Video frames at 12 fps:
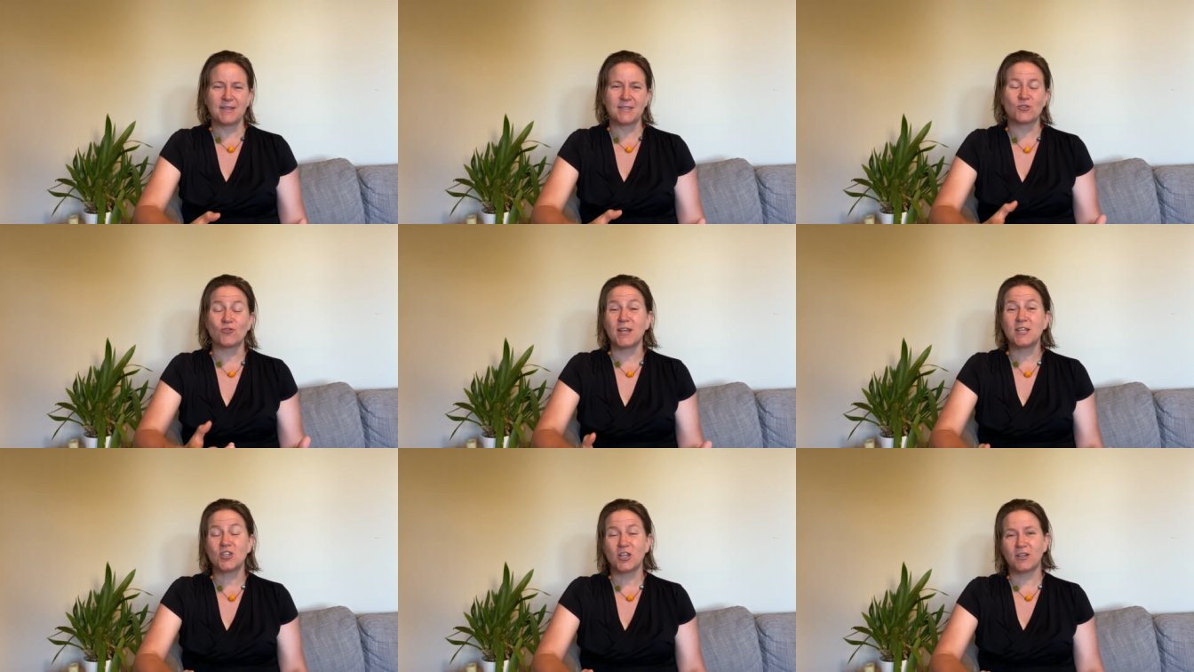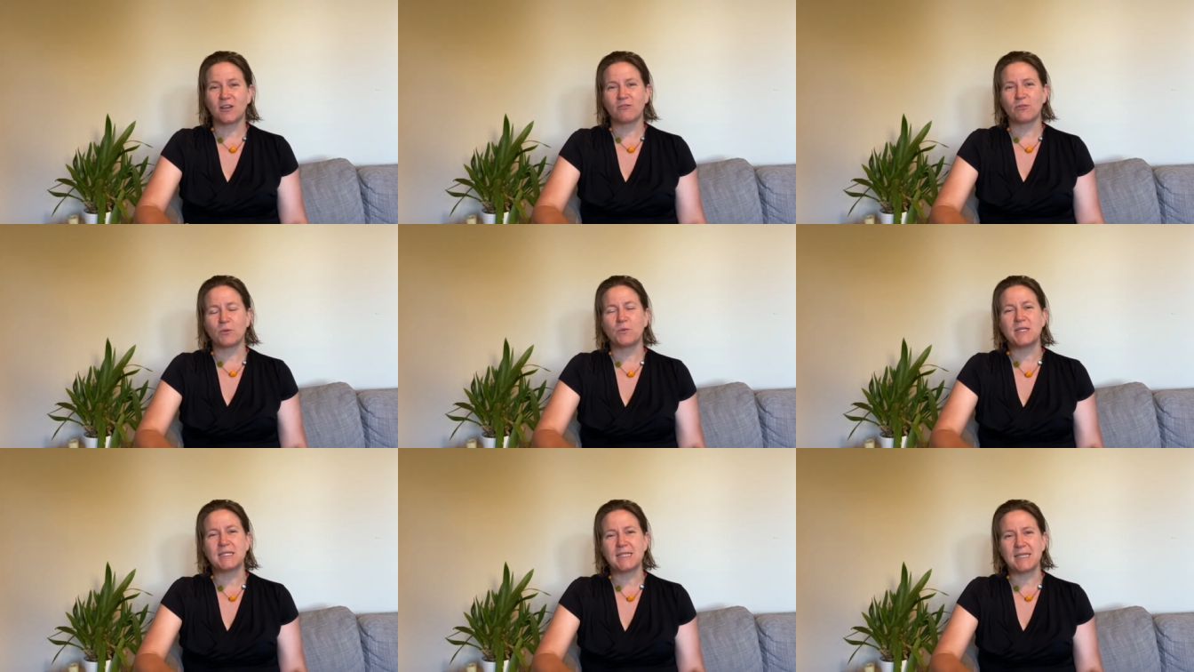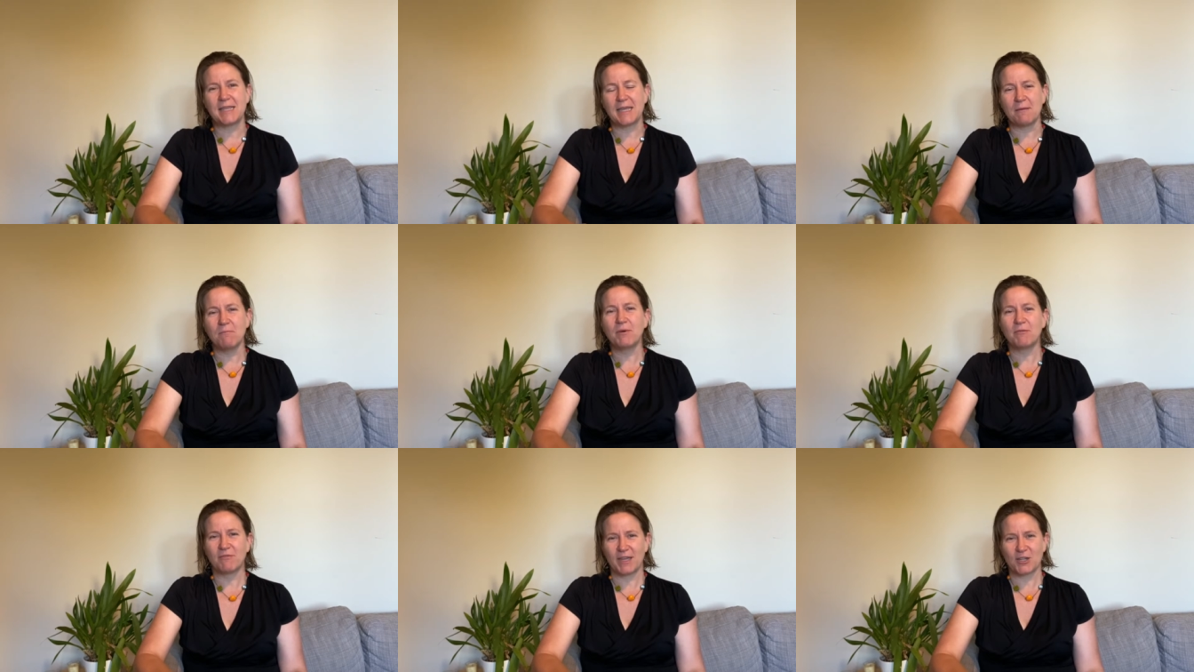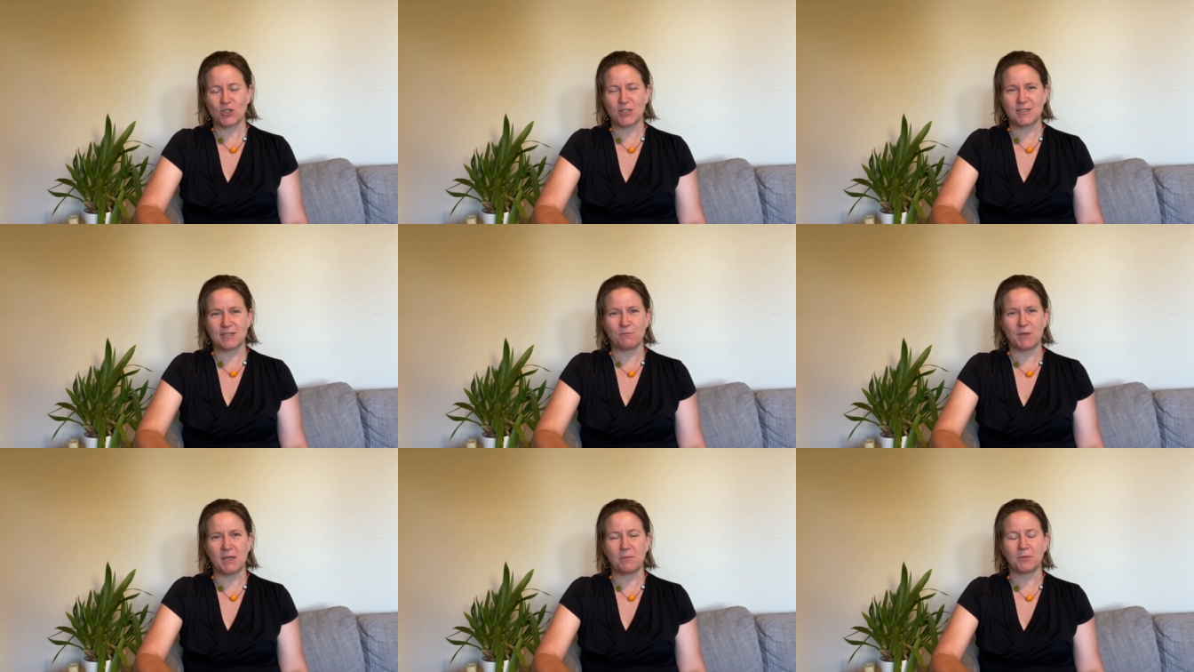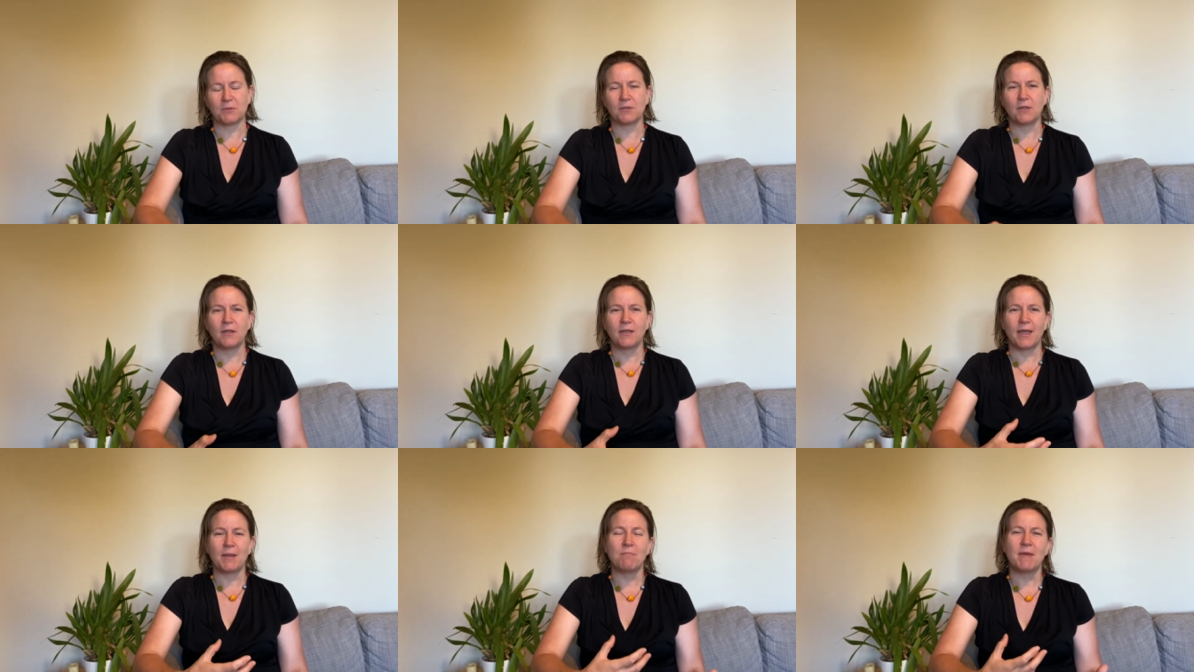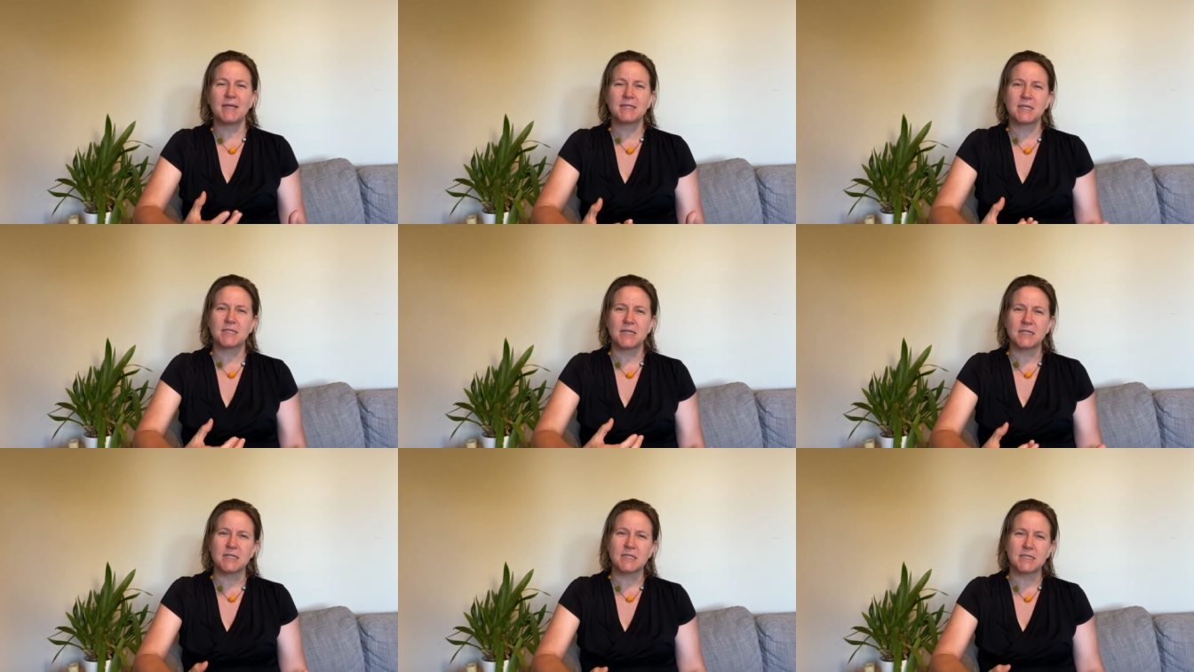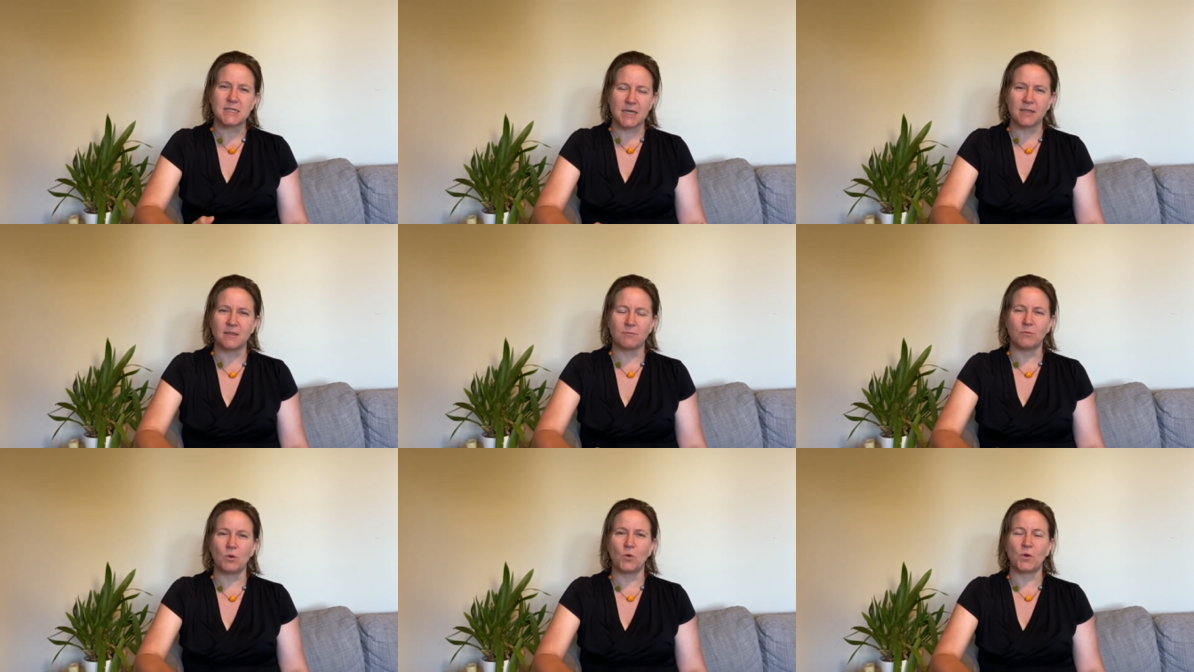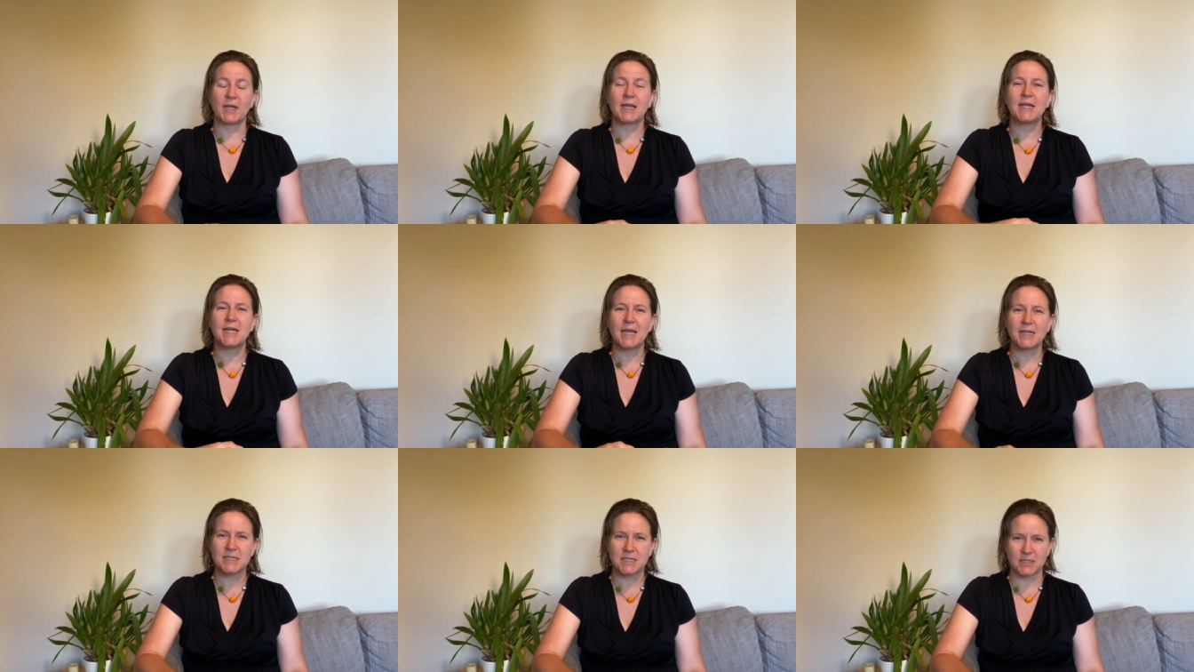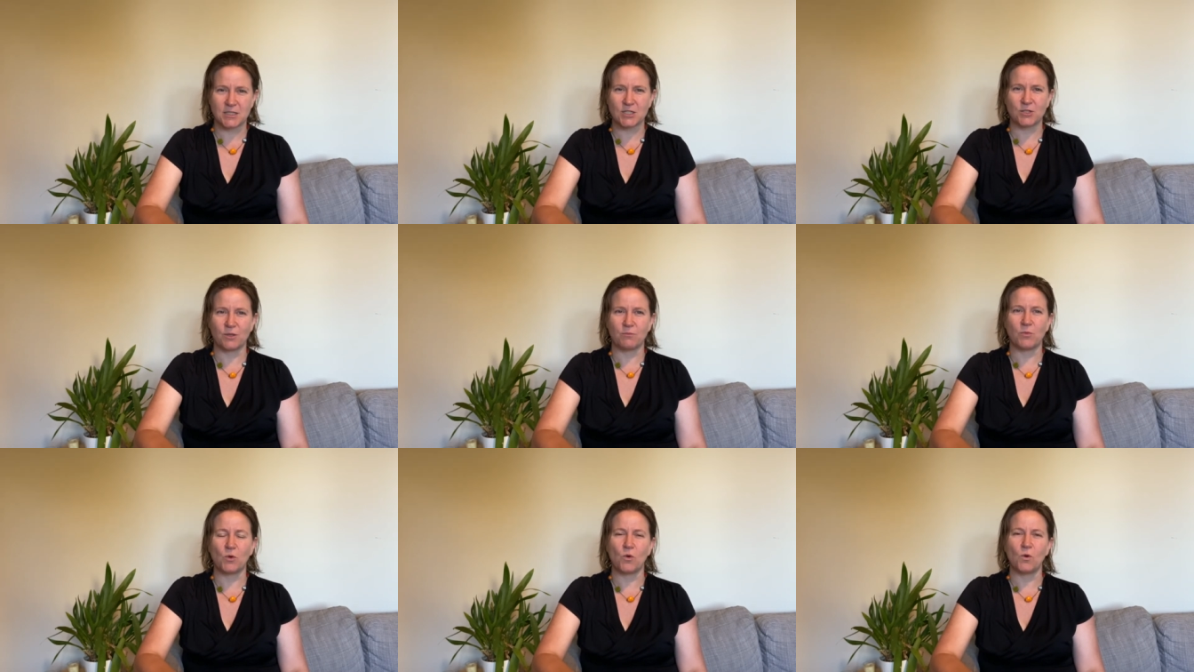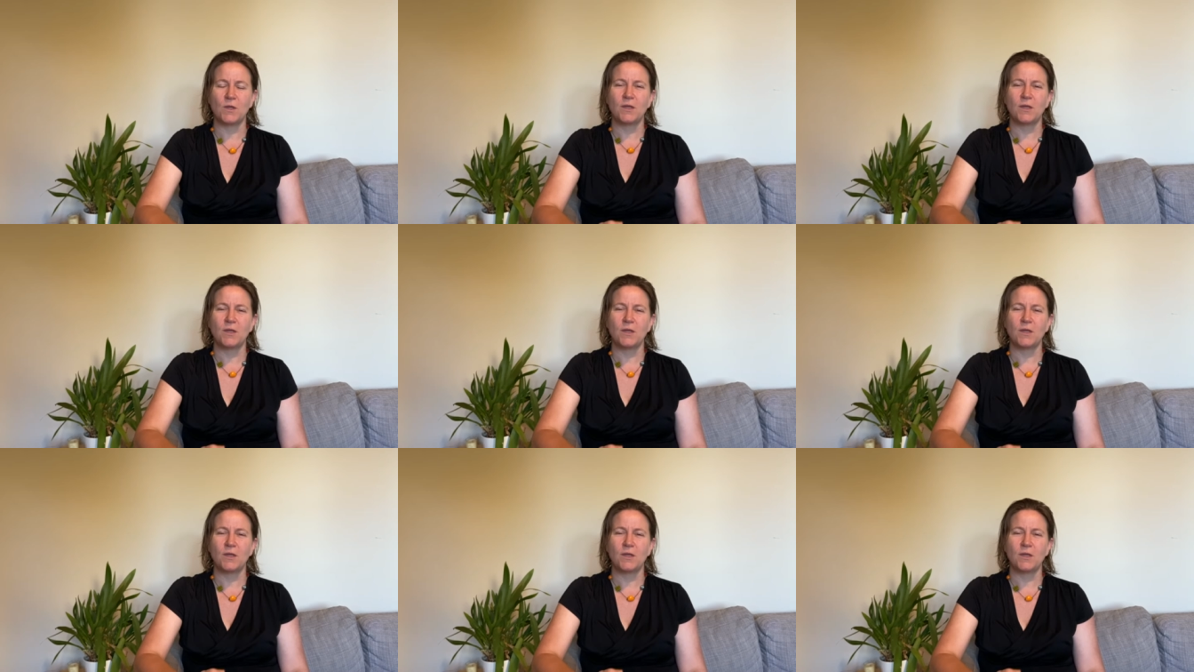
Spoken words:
Strangely enough, when we see the imperfections in people, it makes us understand them more, it connects us to them more.